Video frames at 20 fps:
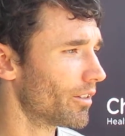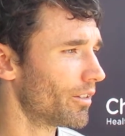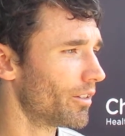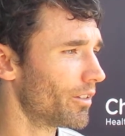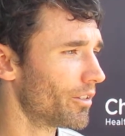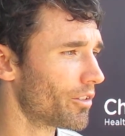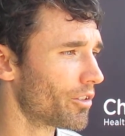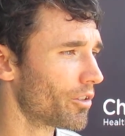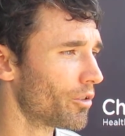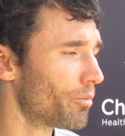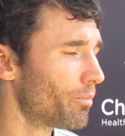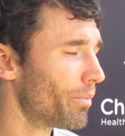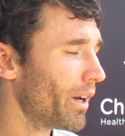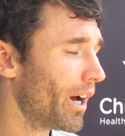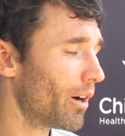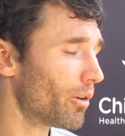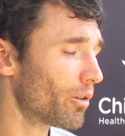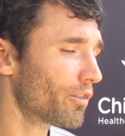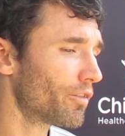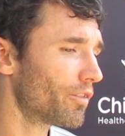He's so
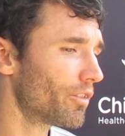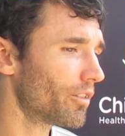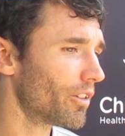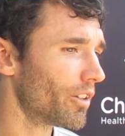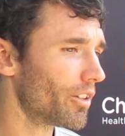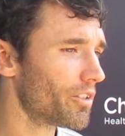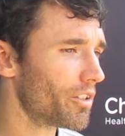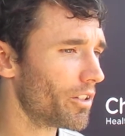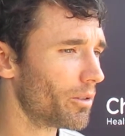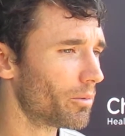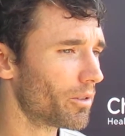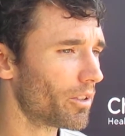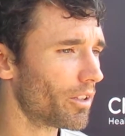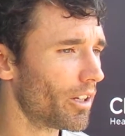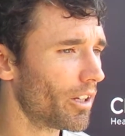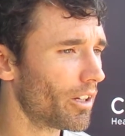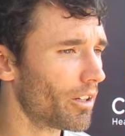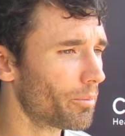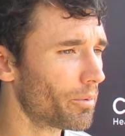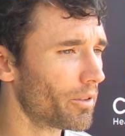powerful that he's able to
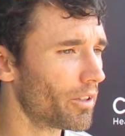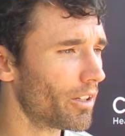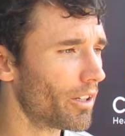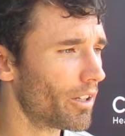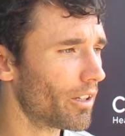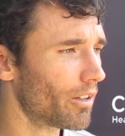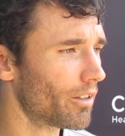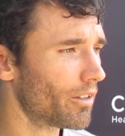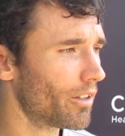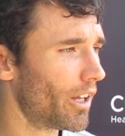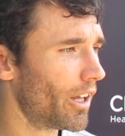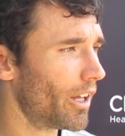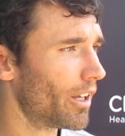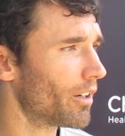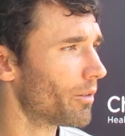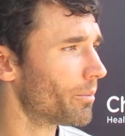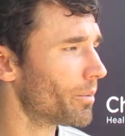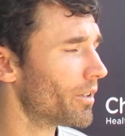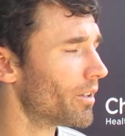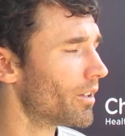get up in the air and hang
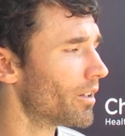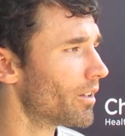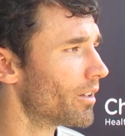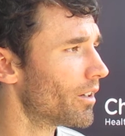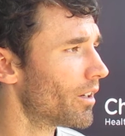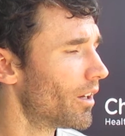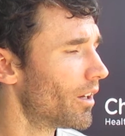up in there.